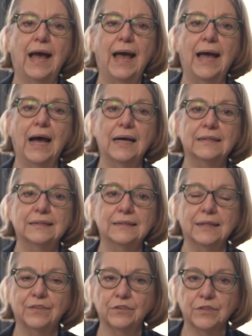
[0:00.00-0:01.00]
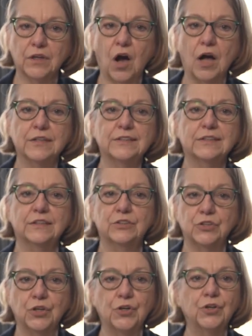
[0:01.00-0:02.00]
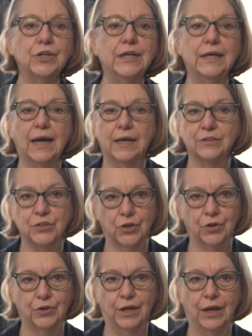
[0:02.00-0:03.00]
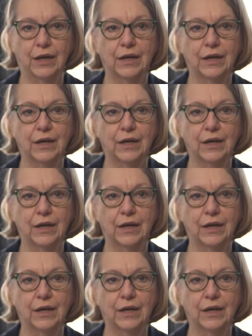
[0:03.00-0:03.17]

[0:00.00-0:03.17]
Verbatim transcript: and there's a constant turning and turning.